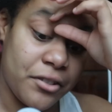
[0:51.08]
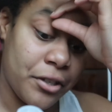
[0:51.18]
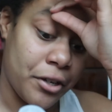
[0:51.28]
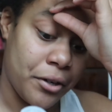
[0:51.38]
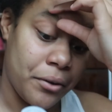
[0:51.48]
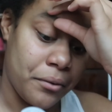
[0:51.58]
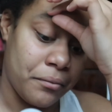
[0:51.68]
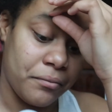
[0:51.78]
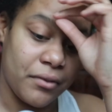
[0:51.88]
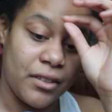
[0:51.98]
So
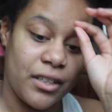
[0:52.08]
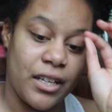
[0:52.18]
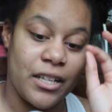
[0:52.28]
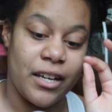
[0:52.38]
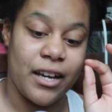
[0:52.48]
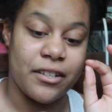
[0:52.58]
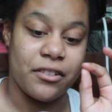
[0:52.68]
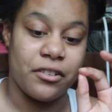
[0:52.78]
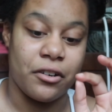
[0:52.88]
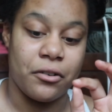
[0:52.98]
it has
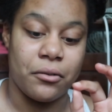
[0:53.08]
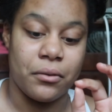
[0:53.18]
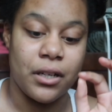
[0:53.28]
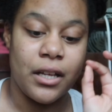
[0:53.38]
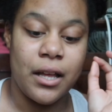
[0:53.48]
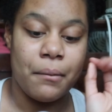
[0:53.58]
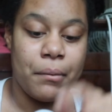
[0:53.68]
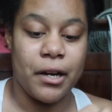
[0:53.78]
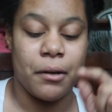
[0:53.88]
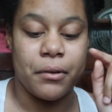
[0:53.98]
no
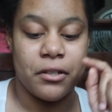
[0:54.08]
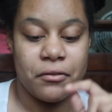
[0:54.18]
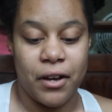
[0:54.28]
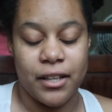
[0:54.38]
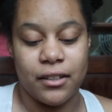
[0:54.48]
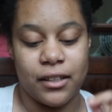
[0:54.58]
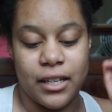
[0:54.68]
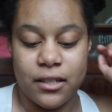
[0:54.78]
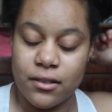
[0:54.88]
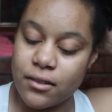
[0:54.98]
parabens,
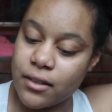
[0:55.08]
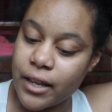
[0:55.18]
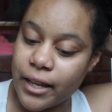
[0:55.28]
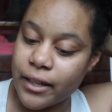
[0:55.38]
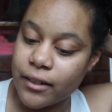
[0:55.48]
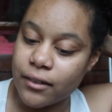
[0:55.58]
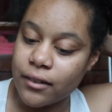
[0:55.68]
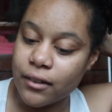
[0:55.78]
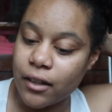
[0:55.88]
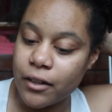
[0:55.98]
phthalates,
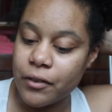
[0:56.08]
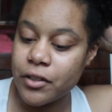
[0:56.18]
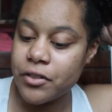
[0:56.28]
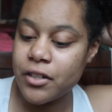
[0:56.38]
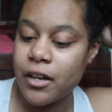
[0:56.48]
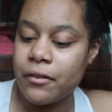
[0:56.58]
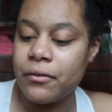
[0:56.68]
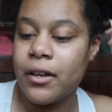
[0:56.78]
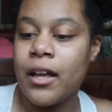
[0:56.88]
and a lot of other stuff.